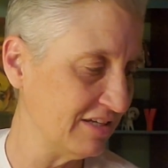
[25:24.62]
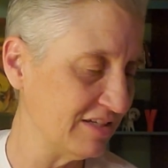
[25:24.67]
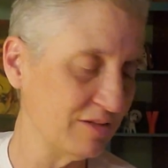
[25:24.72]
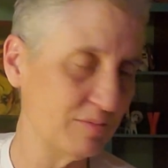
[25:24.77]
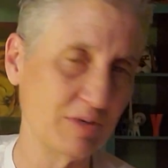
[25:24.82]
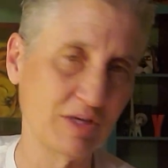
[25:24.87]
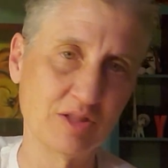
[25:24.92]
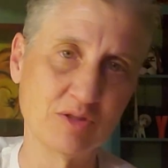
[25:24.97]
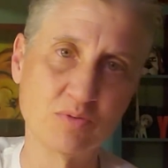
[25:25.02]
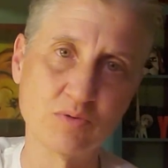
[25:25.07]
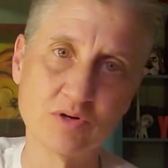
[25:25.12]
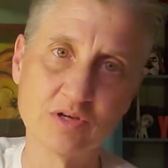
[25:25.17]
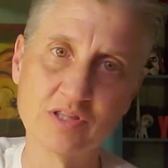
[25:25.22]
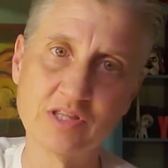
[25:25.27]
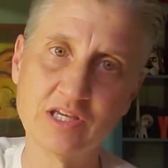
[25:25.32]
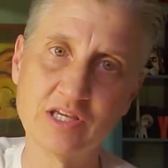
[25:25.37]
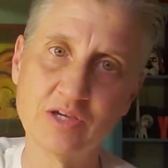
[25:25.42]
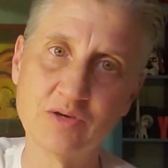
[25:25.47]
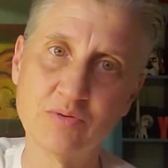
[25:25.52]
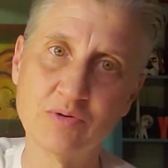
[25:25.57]
to make the world
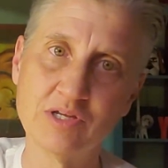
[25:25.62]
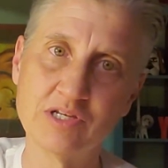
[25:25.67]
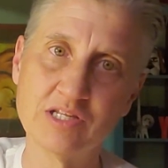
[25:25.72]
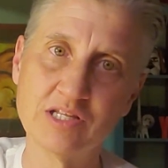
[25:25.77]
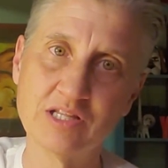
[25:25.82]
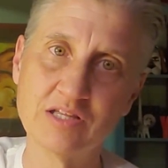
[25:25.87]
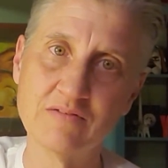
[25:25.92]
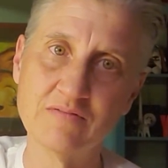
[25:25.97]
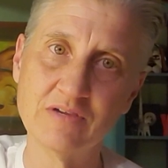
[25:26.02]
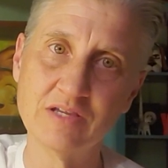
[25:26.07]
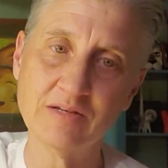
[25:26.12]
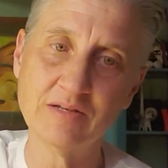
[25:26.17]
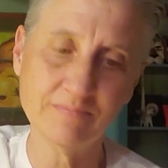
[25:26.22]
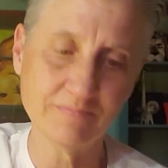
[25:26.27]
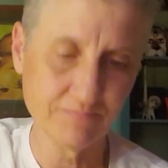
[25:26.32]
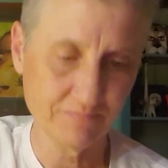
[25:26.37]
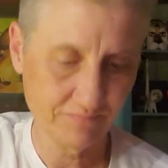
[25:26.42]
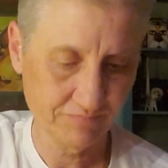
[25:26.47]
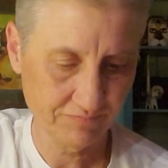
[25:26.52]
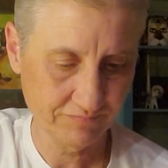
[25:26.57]
that you want to live in.
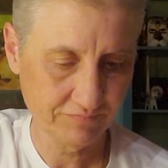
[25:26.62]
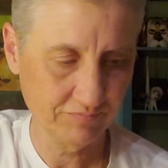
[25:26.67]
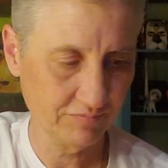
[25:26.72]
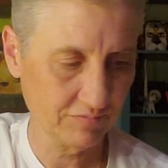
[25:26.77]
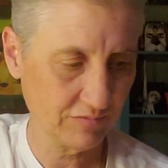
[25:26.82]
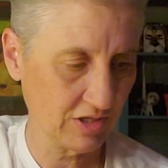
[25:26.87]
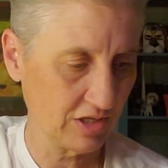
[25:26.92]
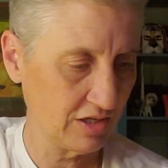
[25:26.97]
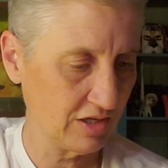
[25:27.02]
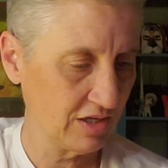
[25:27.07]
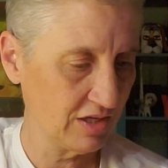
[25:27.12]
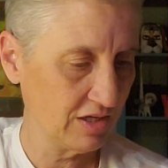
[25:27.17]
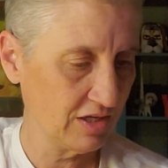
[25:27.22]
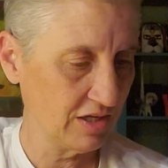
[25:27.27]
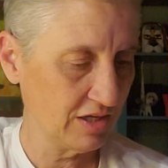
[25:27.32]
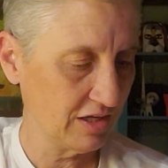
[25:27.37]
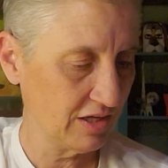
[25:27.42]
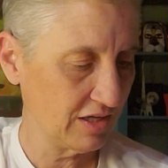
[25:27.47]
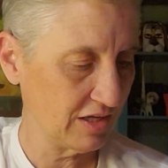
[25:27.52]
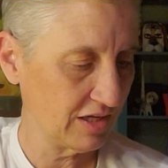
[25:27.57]

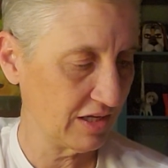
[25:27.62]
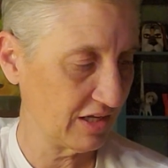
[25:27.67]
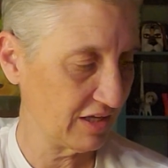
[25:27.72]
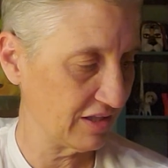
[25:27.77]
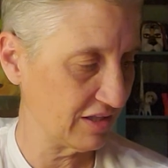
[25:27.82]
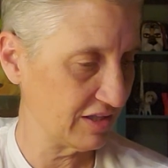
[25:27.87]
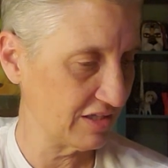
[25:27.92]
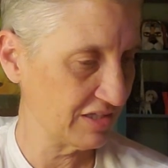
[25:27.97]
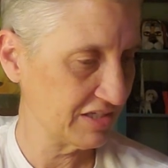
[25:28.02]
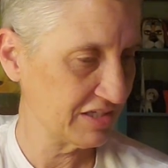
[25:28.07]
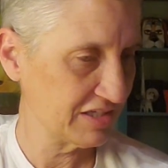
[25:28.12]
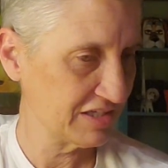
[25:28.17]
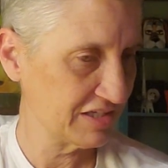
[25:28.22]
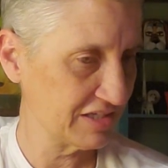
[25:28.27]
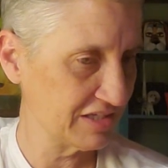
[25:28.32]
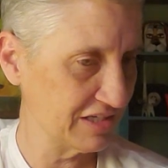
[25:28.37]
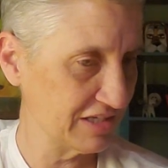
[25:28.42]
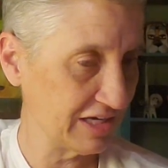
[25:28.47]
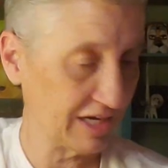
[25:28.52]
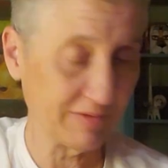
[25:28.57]
And
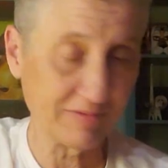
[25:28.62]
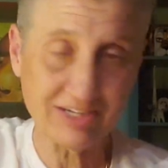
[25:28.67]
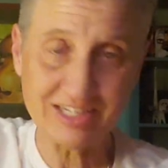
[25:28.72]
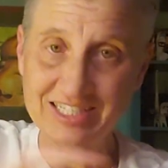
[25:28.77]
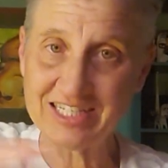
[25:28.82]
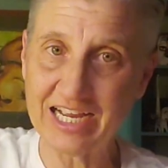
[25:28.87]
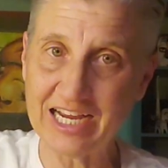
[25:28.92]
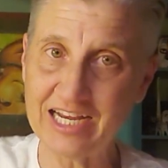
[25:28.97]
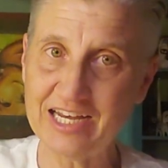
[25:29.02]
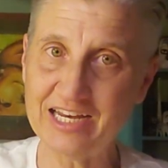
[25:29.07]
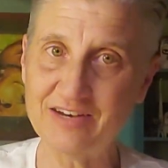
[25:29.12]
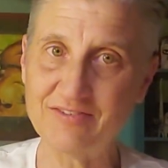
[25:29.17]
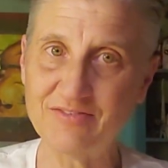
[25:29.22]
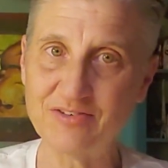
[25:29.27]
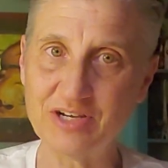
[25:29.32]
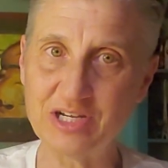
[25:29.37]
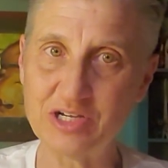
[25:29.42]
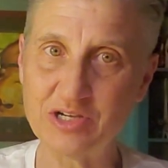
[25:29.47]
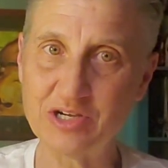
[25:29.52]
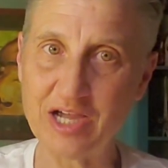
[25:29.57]
this, I'm excited
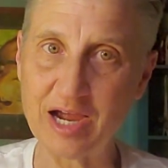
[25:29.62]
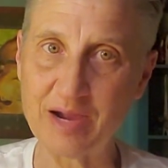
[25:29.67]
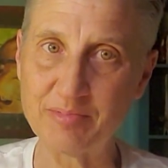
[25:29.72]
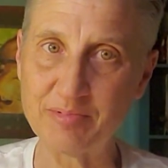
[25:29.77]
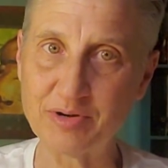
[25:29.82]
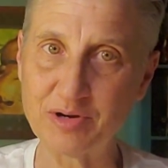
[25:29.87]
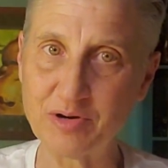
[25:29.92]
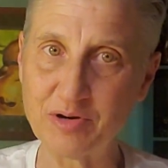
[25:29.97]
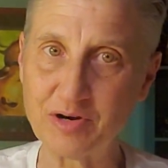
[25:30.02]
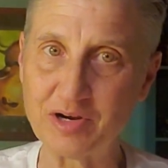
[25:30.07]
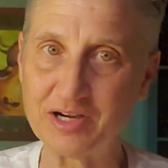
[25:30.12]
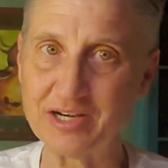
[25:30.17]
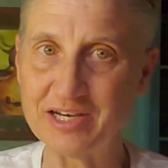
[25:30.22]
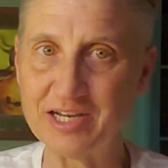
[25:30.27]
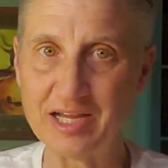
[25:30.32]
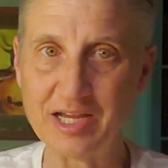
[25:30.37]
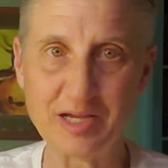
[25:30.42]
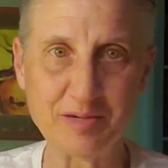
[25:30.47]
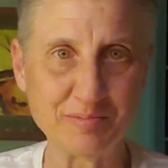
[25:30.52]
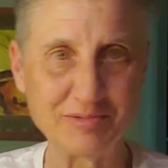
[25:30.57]
for you, Capricorn,
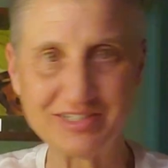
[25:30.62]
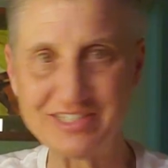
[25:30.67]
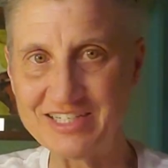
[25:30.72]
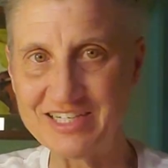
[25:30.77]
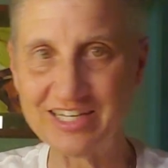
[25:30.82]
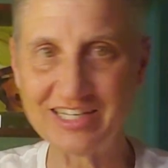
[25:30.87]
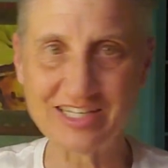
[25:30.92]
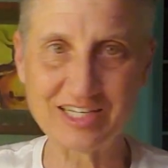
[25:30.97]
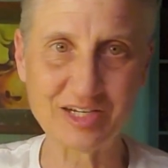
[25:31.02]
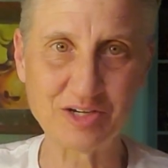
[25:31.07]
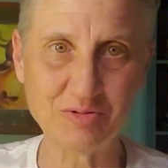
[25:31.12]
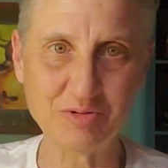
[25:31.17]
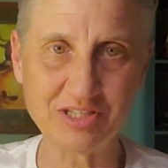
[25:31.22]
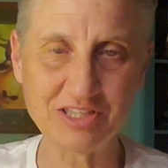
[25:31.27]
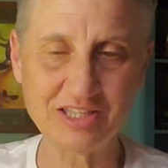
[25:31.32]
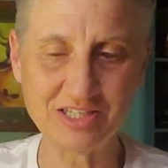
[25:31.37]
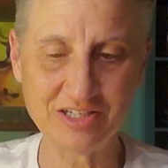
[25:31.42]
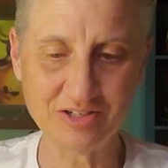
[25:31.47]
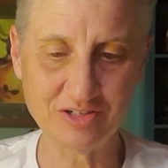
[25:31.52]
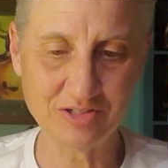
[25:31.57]
but you have to
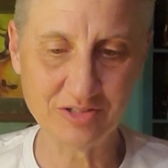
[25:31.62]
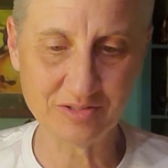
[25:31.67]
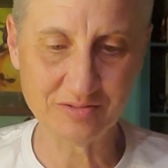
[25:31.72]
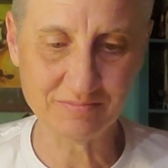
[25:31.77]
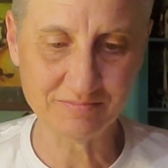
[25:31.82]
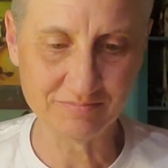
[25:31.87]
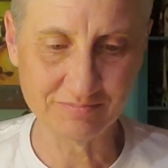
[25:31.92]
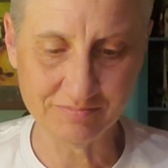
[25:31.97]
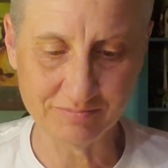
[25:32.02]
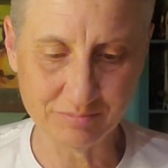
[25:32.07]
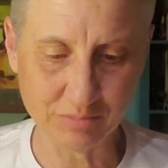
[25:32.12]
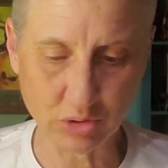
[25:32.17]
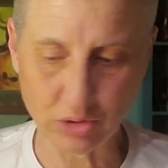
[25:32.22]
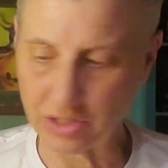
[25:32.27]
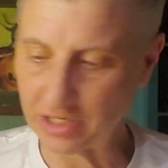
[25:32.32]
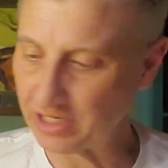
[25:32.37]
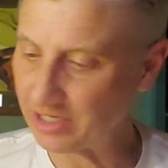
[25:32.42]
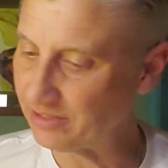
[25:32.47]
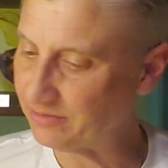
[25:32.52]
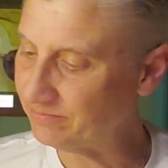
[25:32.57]
quit the old,
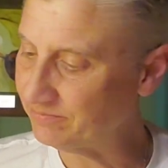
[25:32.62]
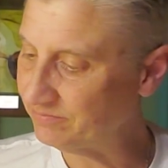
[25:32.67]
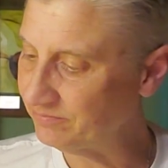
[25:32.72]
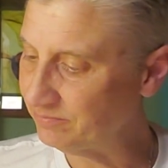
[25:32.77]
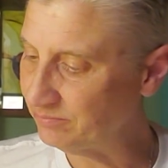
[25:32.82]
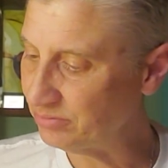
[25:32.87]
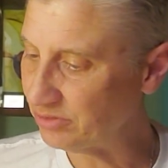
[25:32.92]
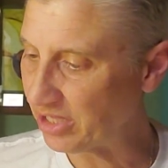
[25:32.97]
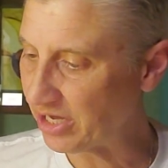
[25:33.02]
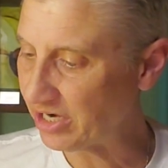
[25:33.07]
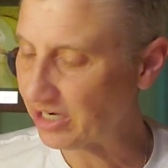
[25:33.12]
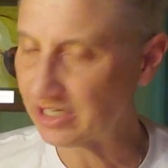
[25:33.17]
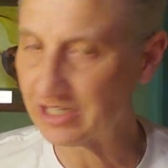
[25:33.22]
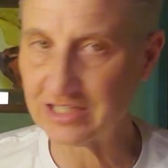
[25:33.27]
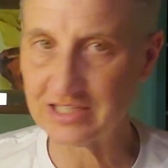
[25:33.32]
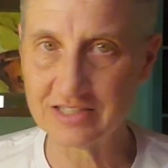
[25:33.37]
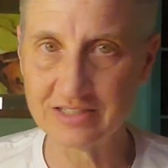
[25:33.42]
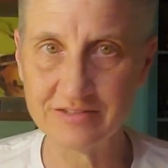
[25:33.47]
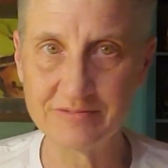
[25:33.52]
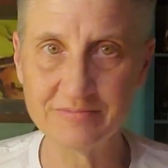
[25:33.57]
boring,
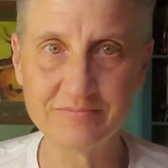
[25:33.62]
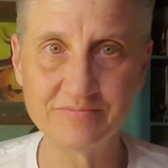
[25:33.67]
blocked